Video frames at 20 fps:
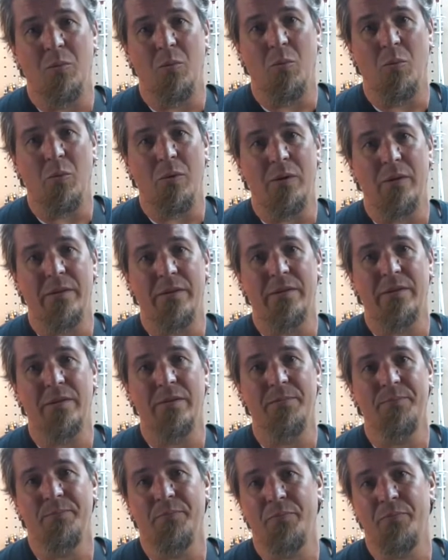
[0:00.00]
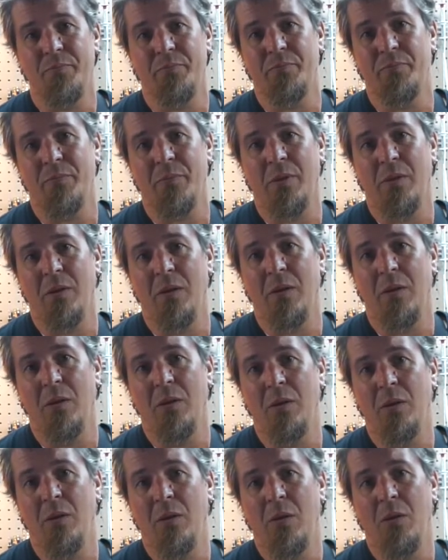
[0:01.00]
wouldn't
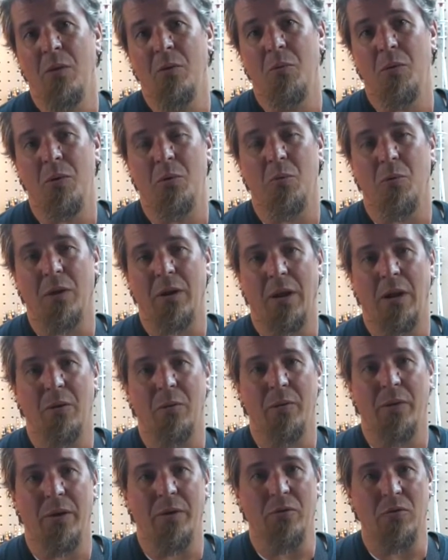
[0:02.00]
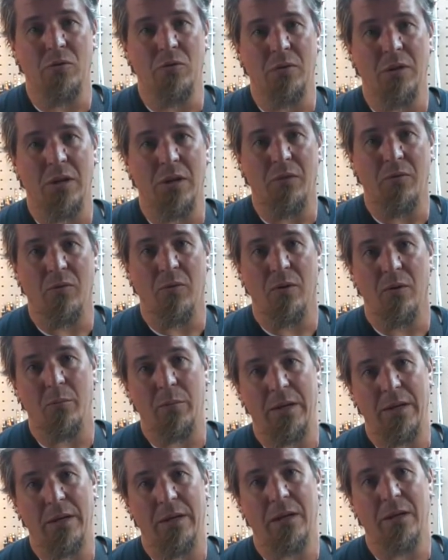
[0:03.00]
work out without drilling for them.
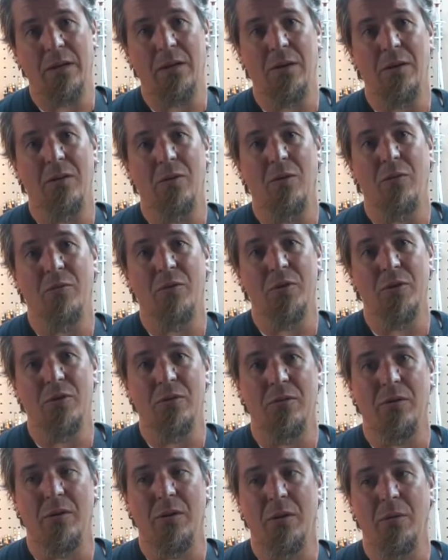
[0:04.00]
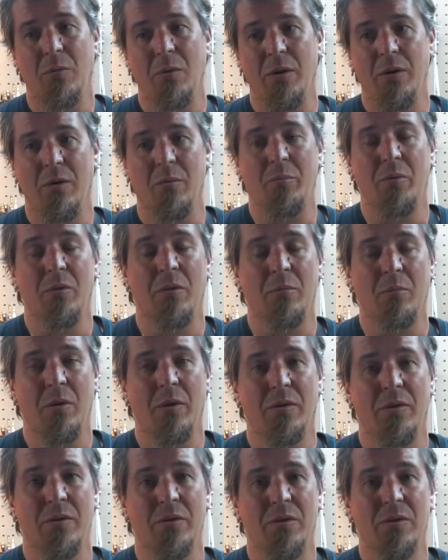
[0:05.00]
I didn't know for sure that I wanted to put them
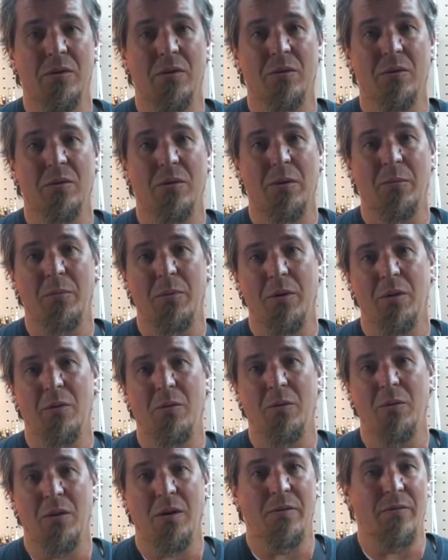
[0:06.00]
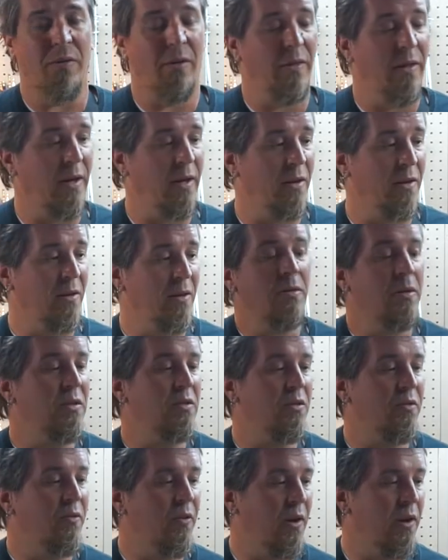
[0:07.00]
on there, so I'm going to hold off on that. These
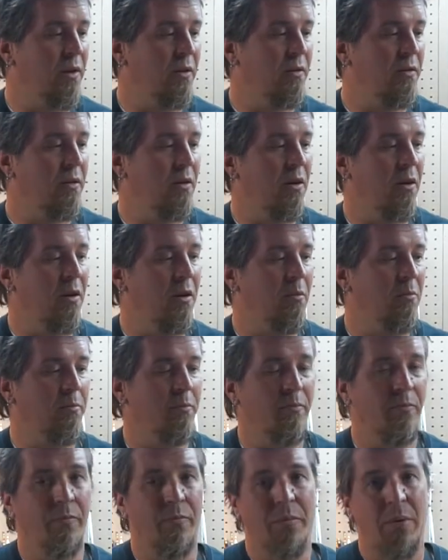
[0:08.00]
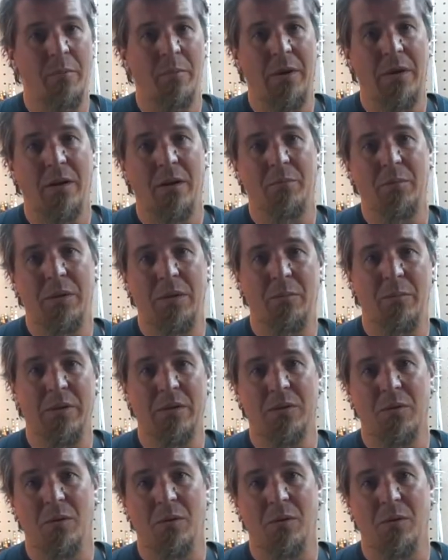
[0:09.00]
are fine. They may not be the best